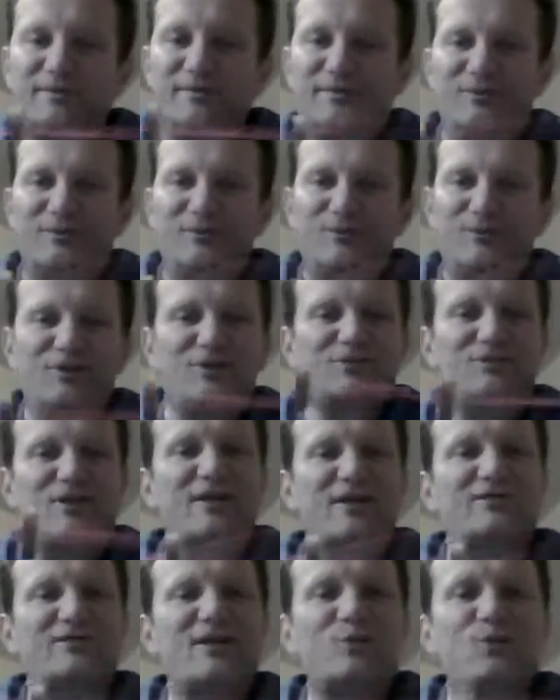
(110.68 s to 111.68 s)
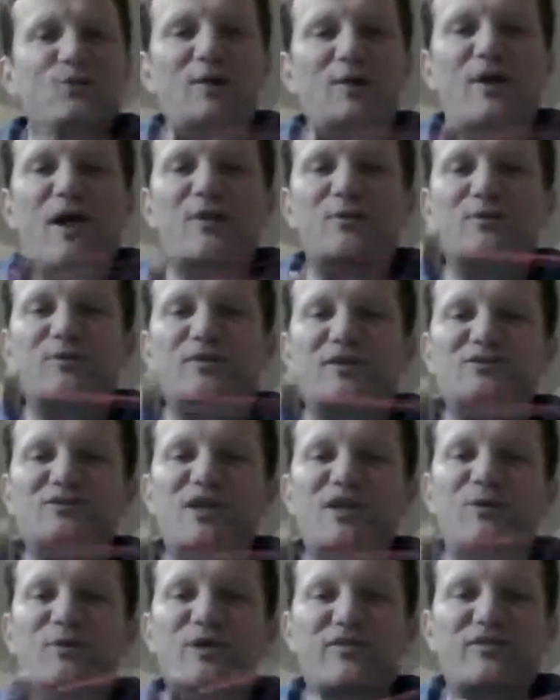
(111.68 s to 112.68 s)
We're going to start the other way around. We're going to
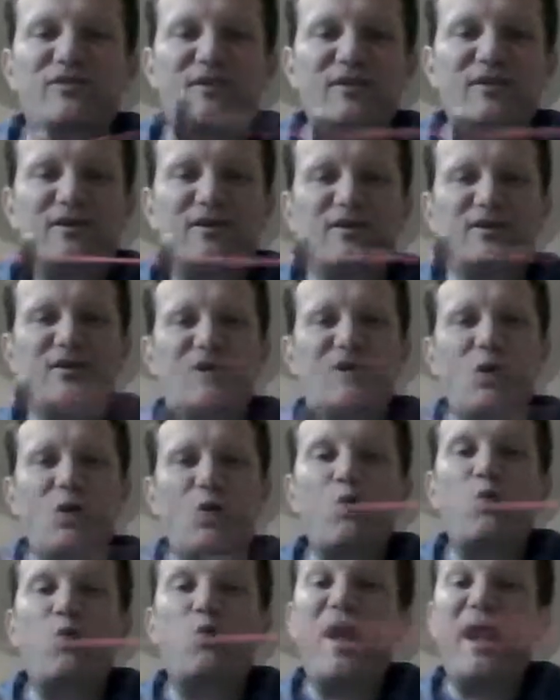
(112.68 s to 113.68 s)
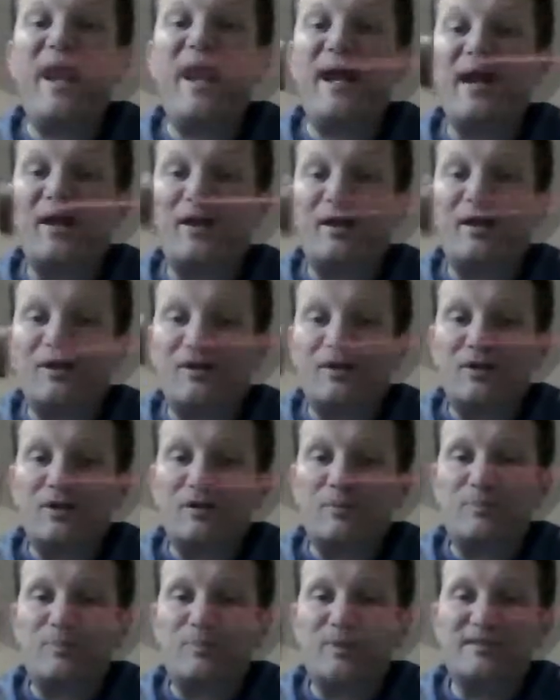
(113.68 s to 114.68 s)
start with where
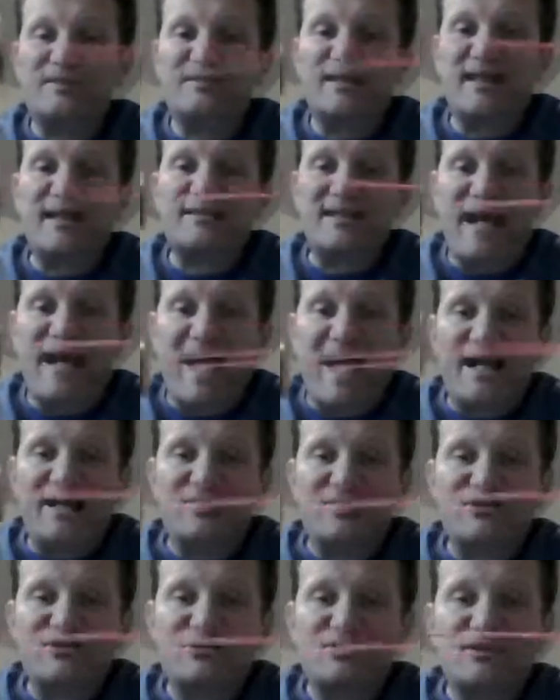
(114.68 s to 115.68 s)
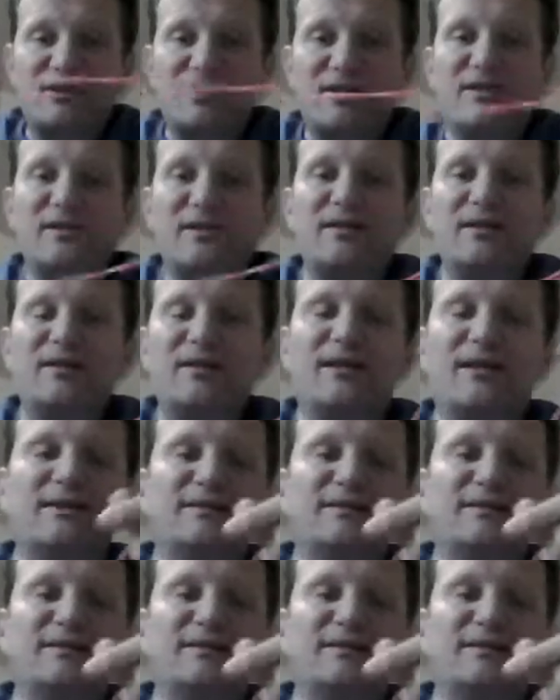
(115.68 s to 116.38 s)
PTH acts in the